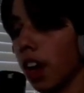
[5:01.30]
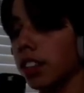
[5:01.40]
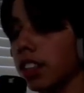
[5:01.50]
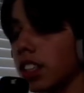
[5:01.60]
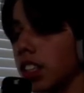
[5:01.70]

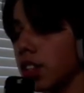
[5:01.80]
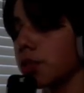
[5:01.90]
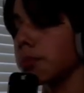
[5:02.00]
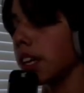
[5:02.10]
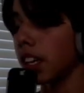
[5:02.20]
content. You
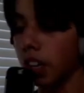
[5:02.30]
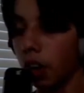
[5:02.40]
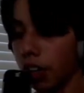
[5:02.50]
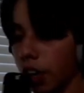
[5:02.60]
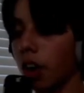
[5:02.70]
just make it your
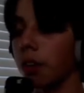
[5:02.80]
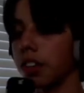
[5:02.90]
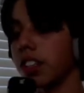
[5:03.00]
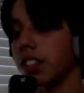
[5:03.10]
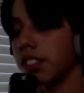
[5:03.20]
own.
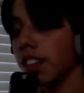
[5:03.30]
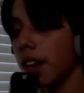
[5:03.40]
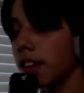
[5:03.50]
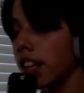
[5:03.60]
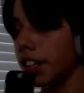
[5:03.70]
'Cause it's
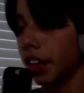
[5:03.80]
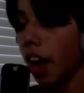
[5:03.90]
not really like you're